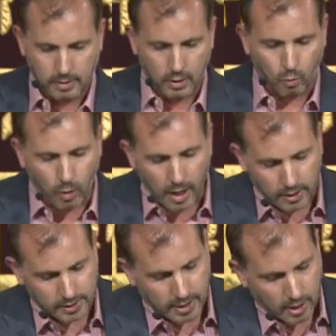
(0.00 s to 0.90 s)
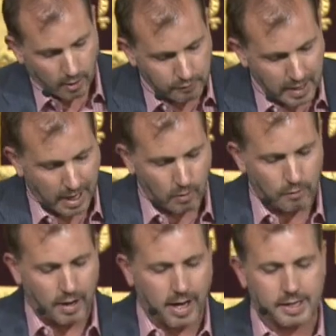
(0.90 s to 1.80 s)
The word of
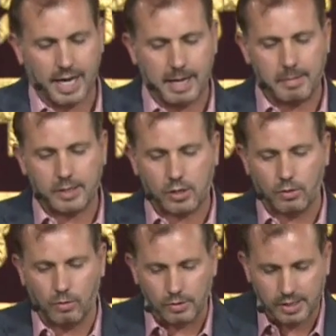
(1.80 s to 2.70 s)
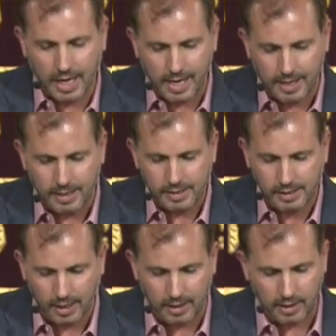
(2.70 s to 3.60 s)
Yahovah came to Hosea,
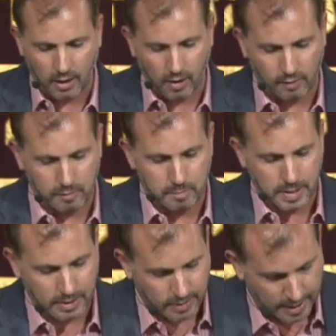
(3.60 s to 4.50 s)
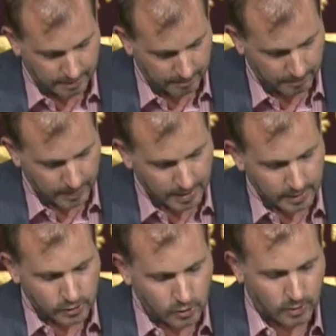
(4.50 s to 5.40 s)
son of Beeri.
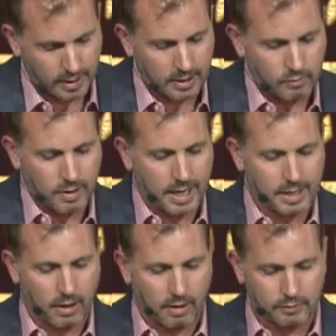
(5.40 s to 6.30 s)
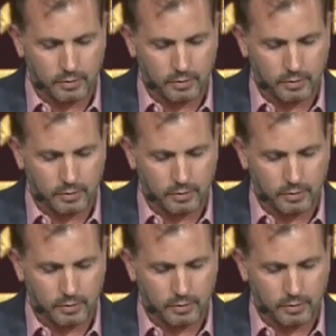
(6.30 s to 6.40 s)
During the reign of